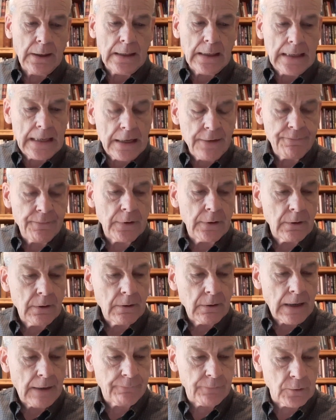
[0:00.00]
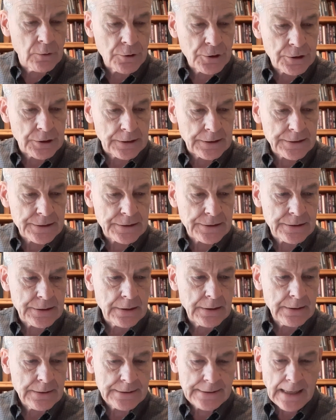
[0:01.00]
Even evolutionists
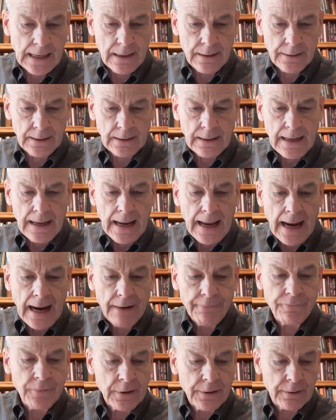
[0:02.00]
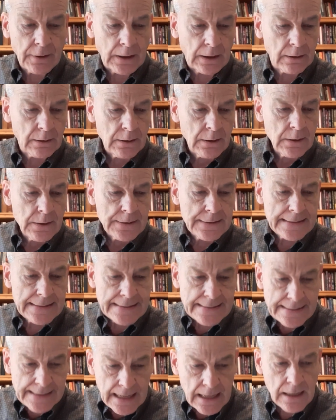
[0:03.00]
say that everything
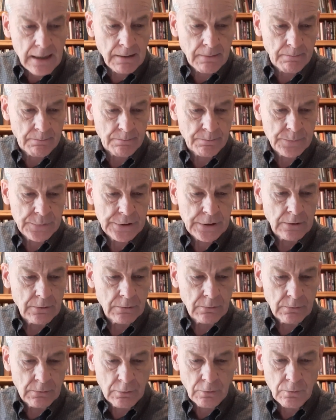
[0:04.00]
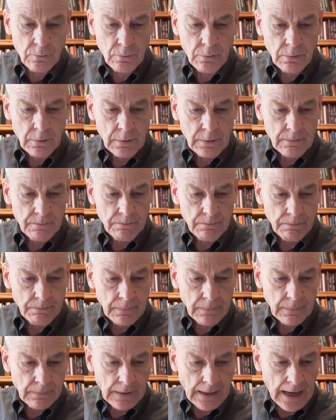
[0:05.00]
seems to
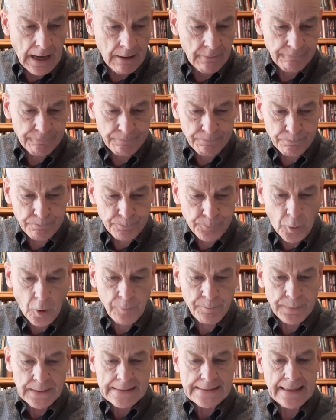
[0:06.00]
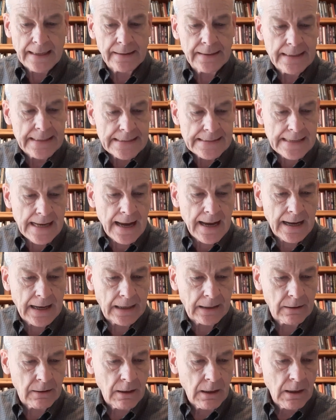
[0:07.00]
have purpose and
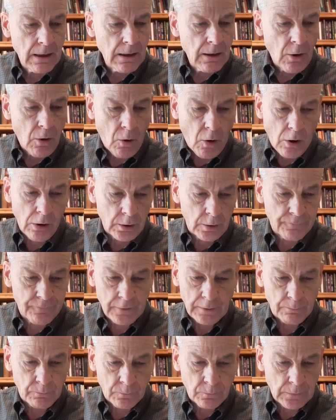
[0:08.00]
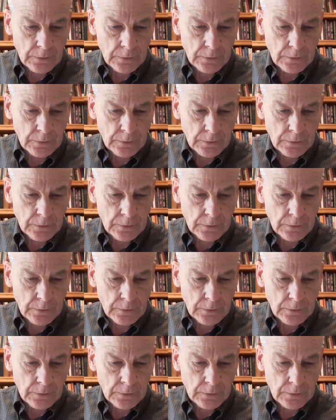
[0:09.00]
design all over them.